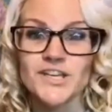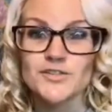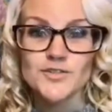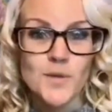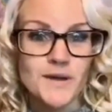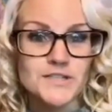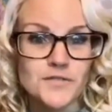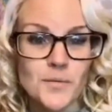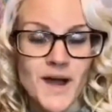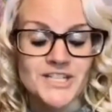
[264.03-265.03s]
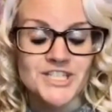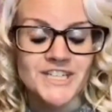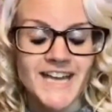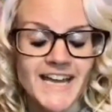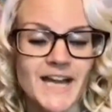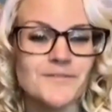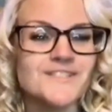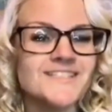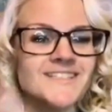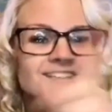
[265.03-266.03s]
much for watching, and I will see
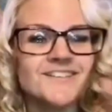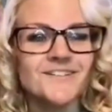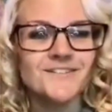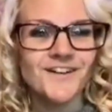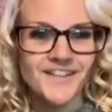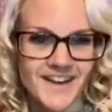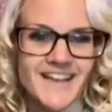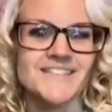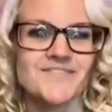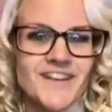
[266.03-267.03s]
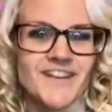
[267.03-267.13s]
you on the next video.